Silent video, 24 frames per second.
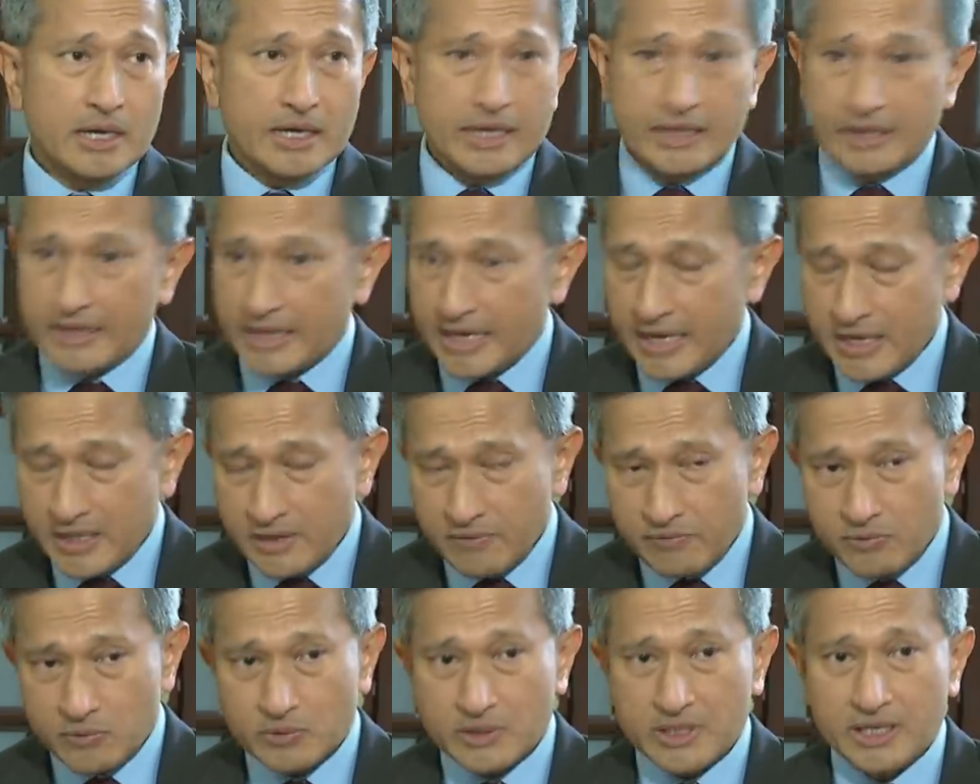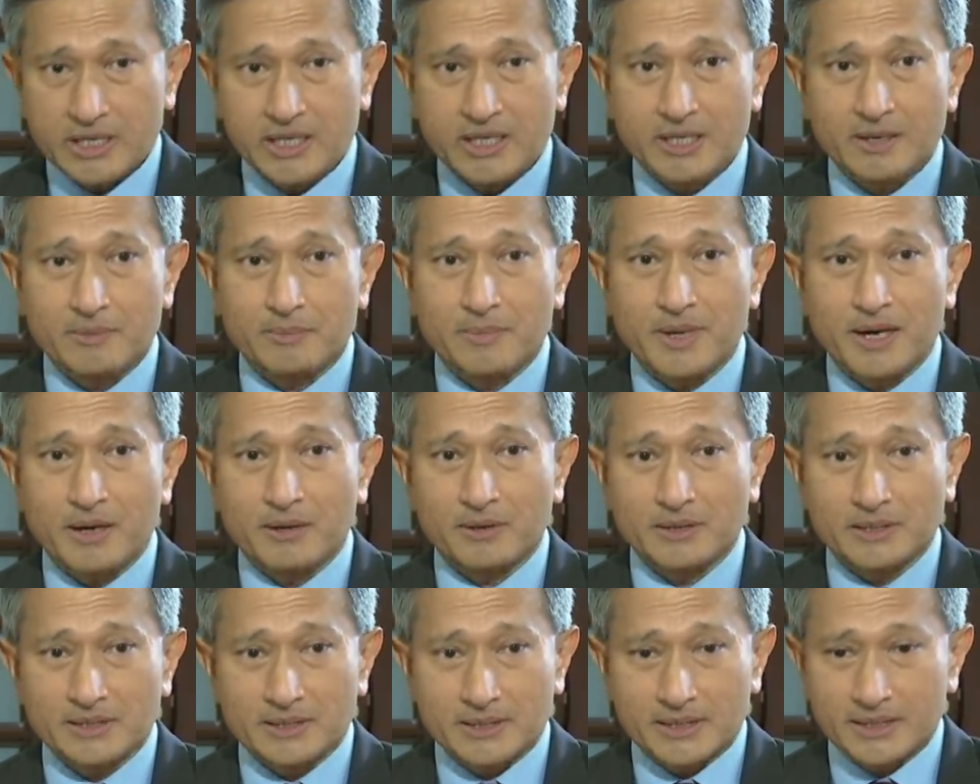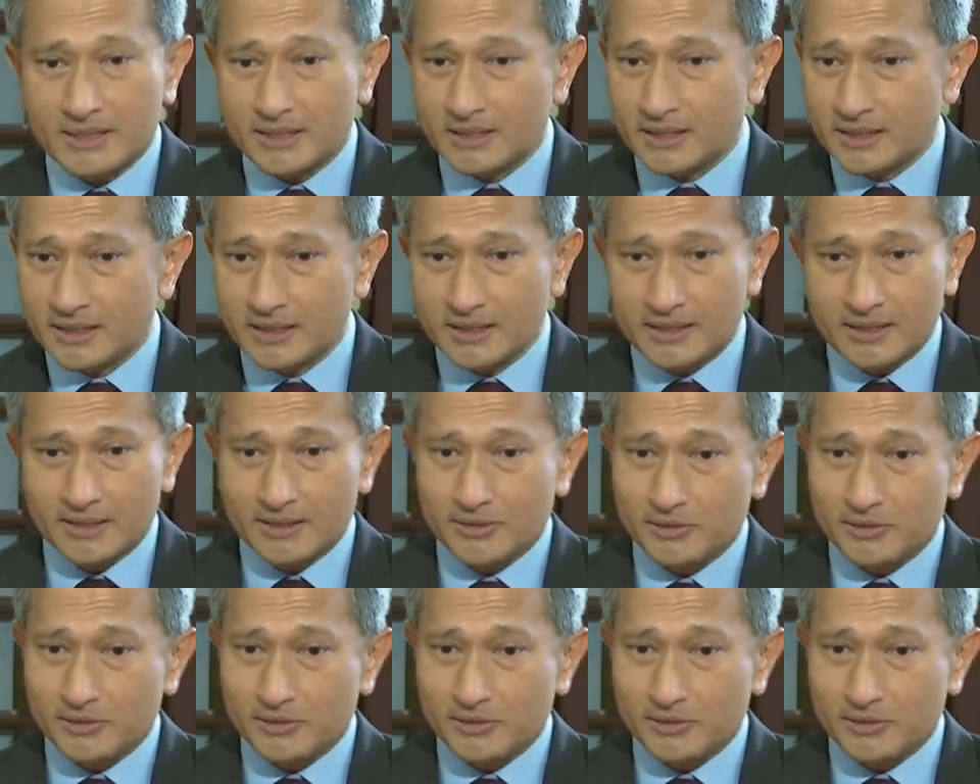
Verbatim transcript: And then if you think about, uh,